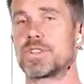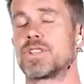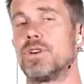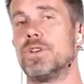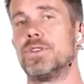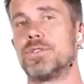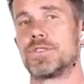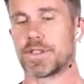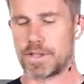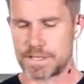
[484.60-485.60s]
also
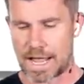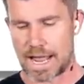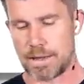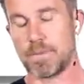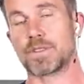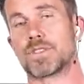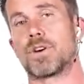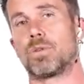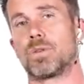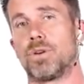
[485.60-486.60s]
use this AiM
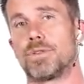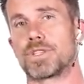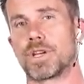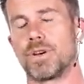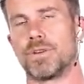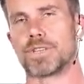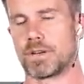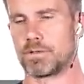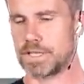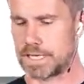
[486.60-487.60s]
Solo two.
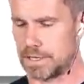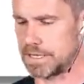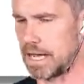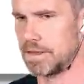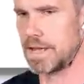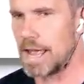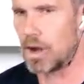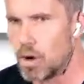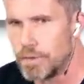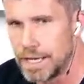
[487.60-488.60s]
So we'll just get this under
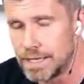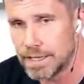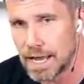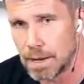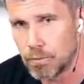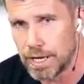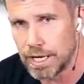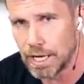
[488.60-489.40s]
our overhead camera